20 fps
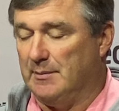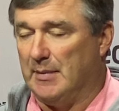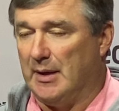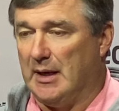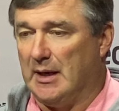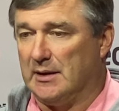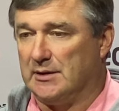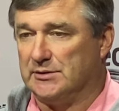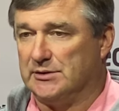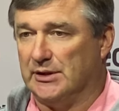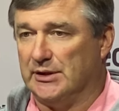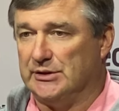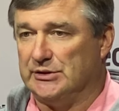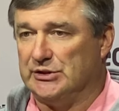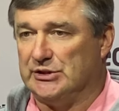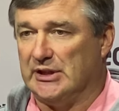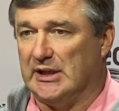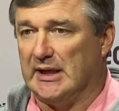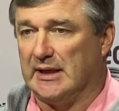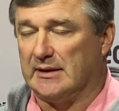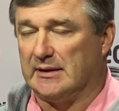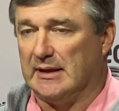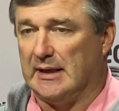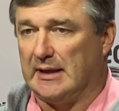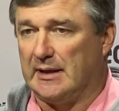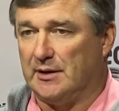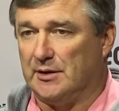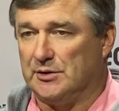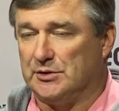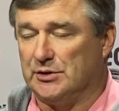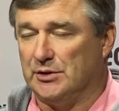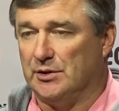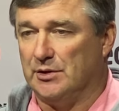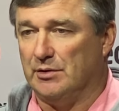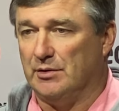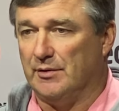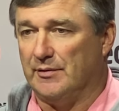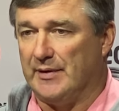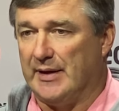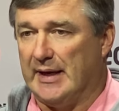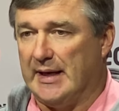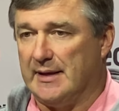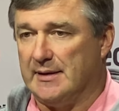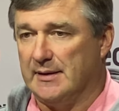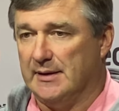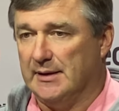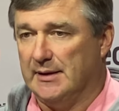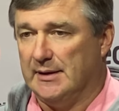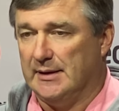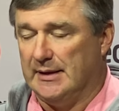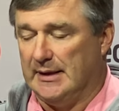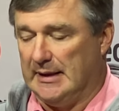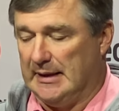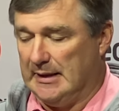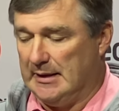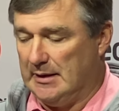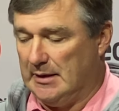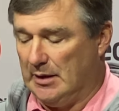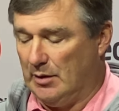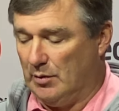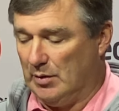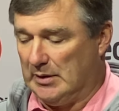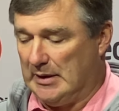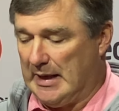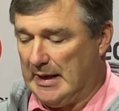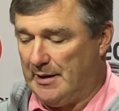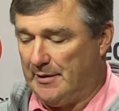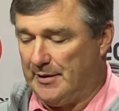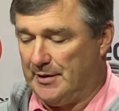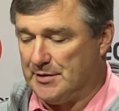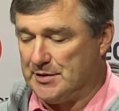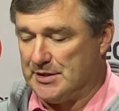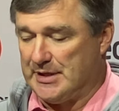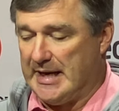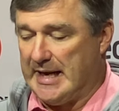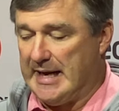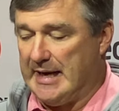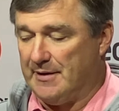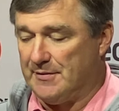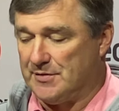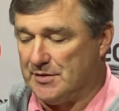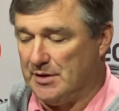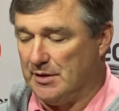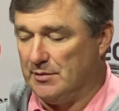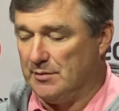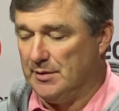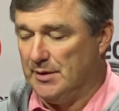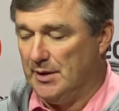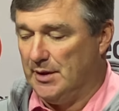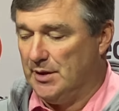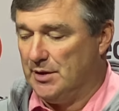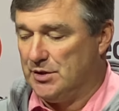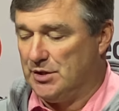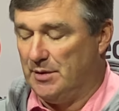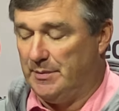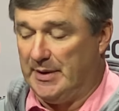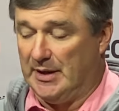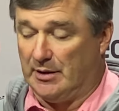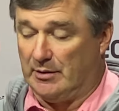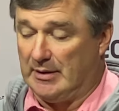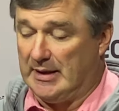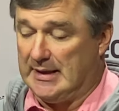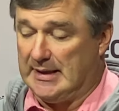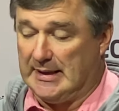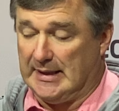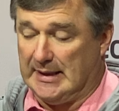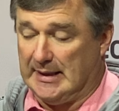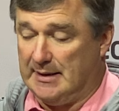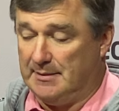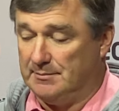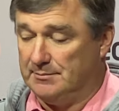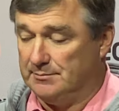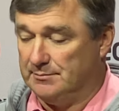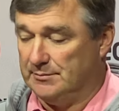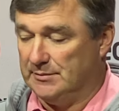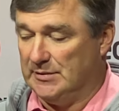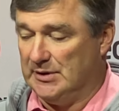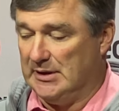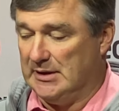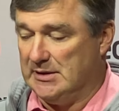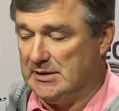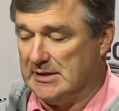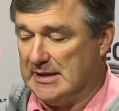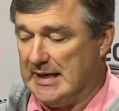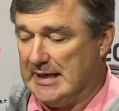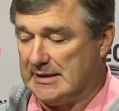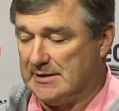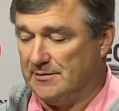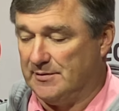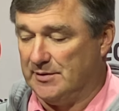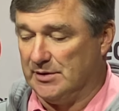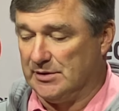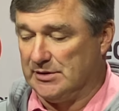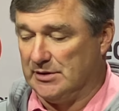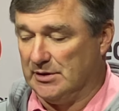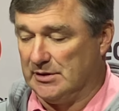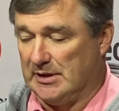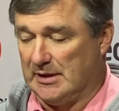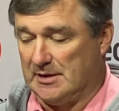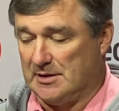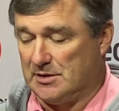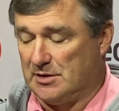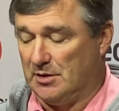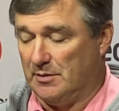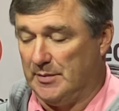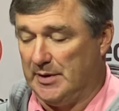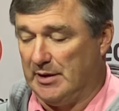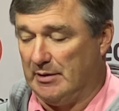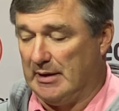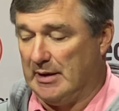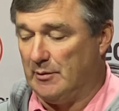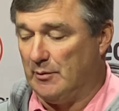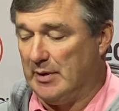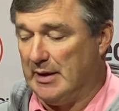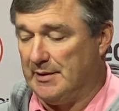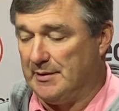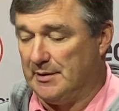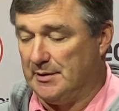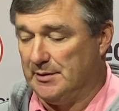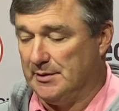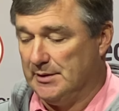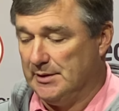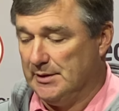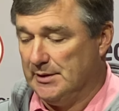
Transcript: box unchecked, I can assure you of that, and know a lot of their staff. So should be a great game in Jacksonville. It looks like it's going to be great weather.